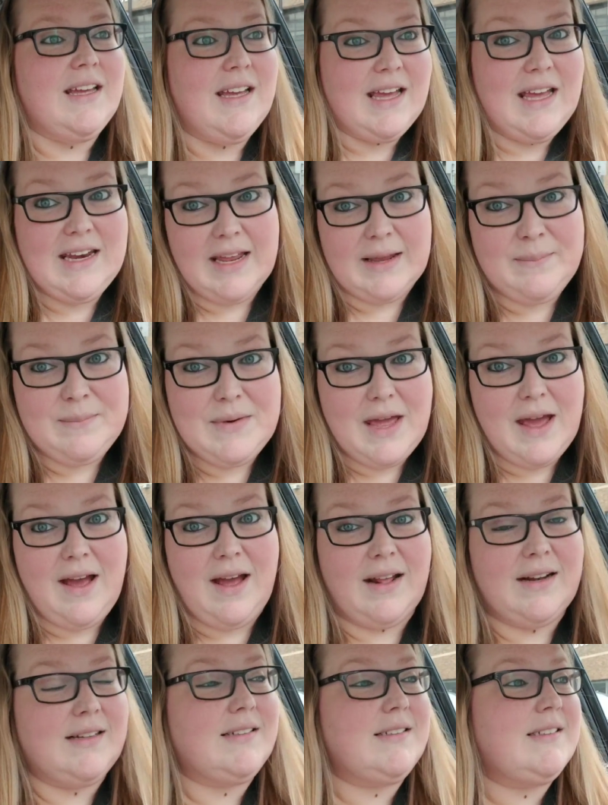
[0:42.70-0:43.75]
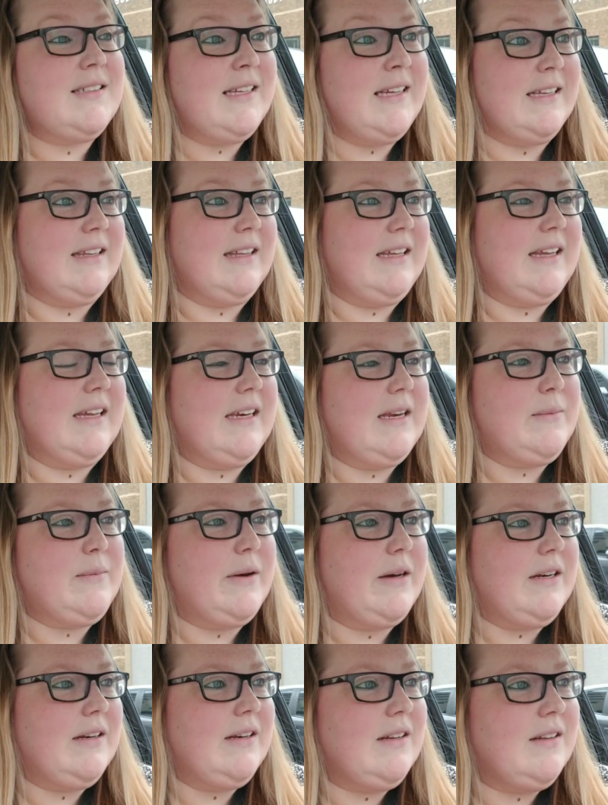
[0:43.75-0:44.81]
And I'm not killing
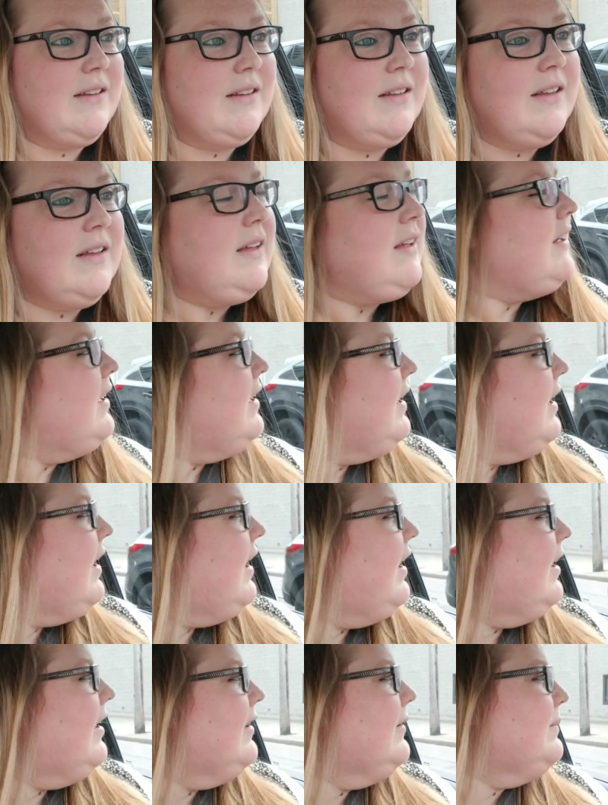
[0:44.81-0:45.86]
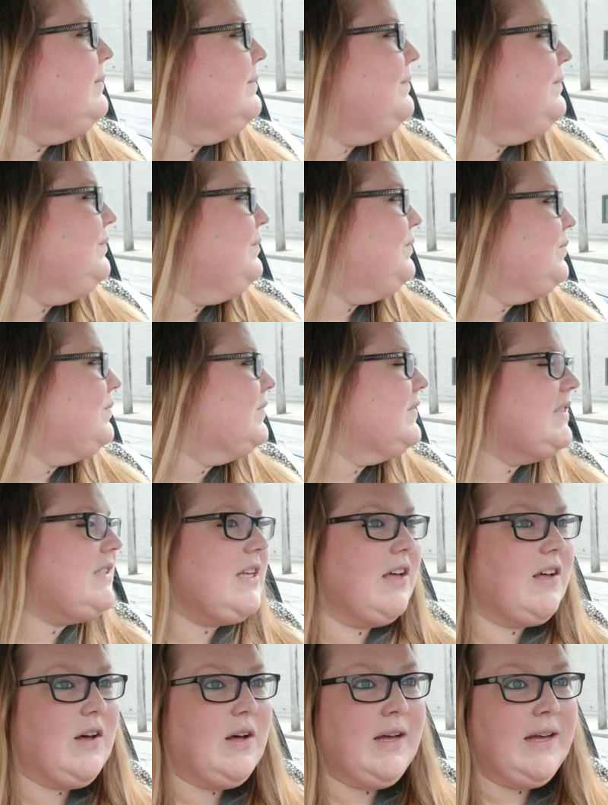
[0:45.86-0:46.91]
anyone. So,
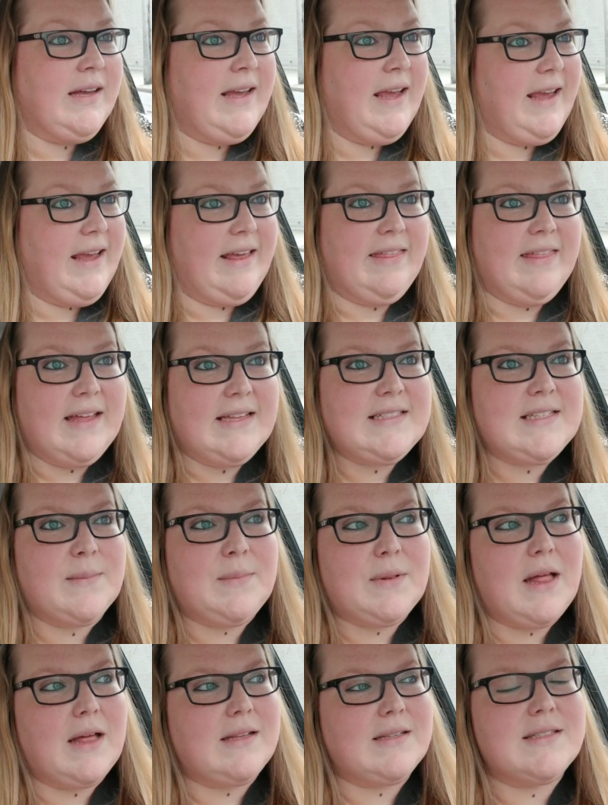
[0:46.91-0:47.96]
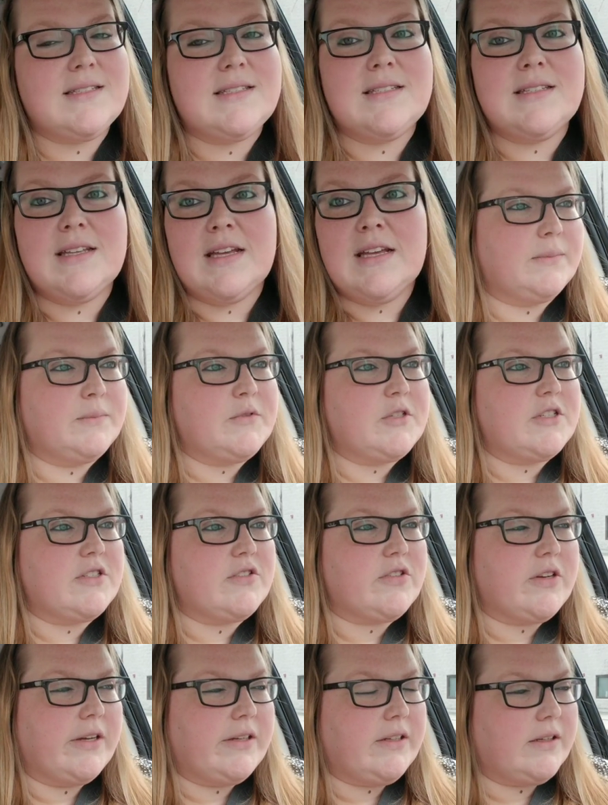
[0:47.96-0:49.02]
hey, that's a plus. I'm
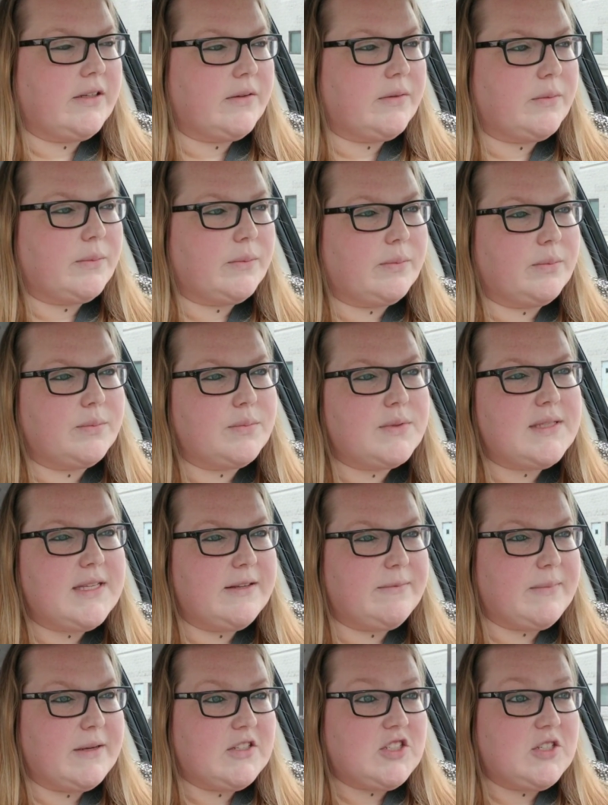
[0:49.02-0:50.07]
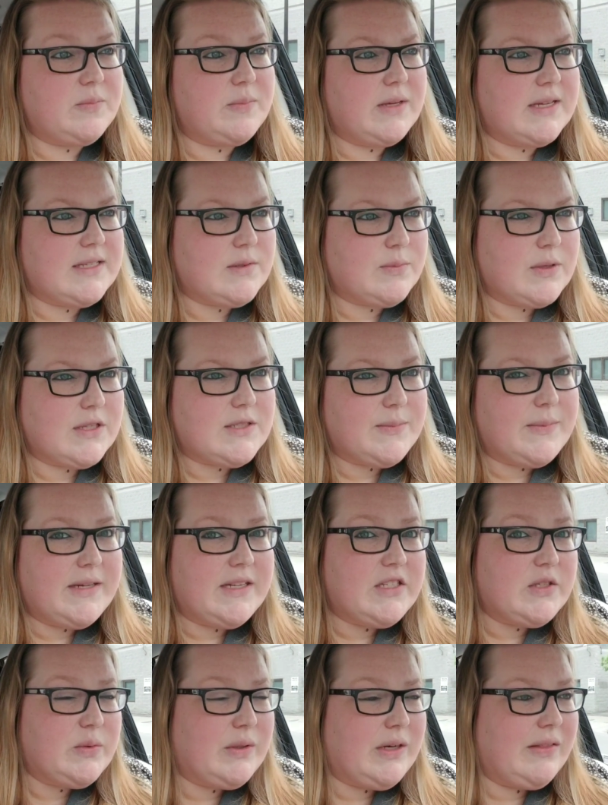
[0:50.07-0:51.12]
just trying to see if my GPS wants me to
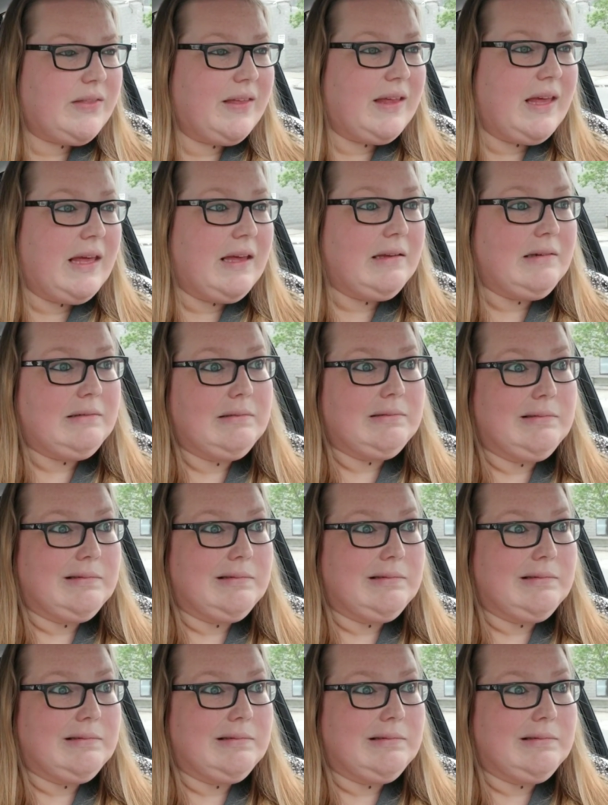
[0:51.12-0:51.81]
do anything yet.